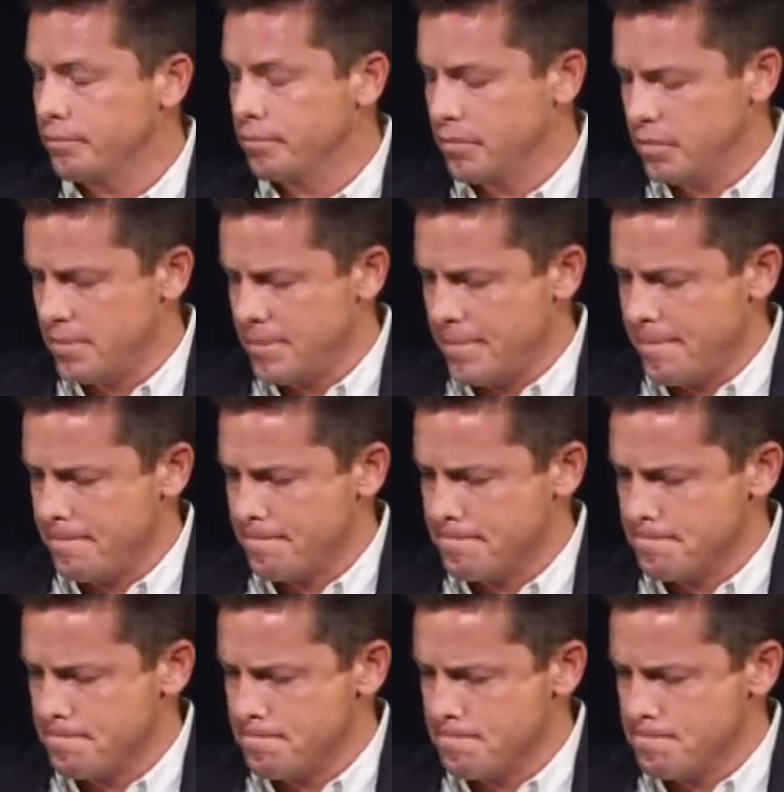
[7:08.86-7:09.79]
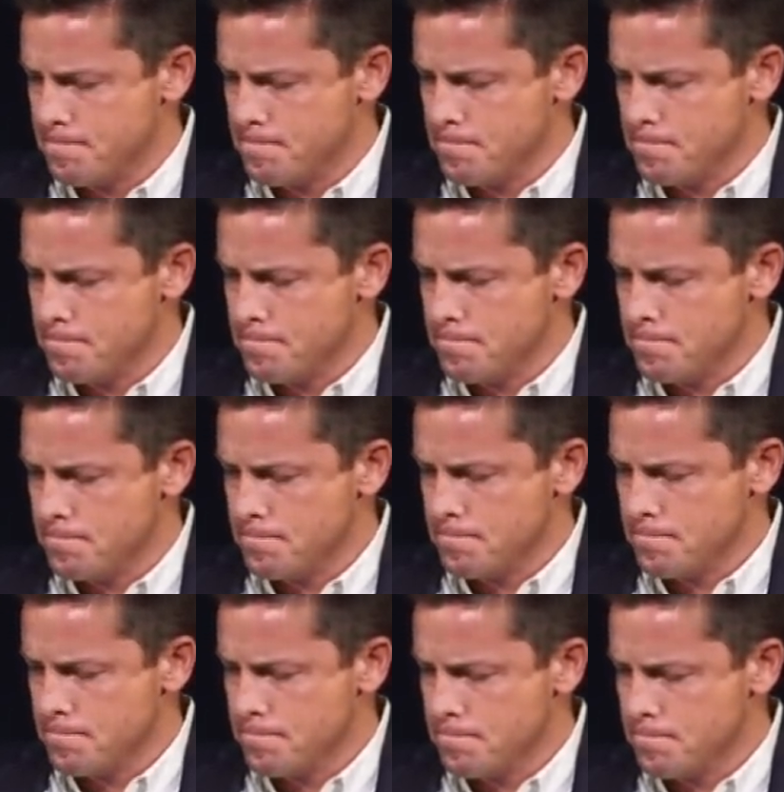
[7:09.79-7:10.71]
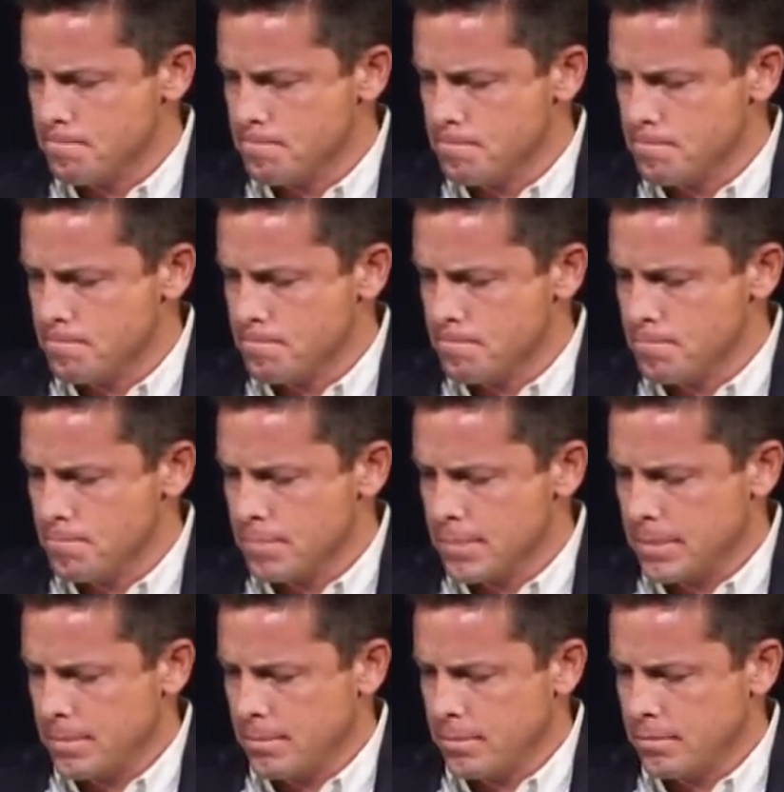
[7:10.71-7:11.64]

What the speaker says: Nothing is said.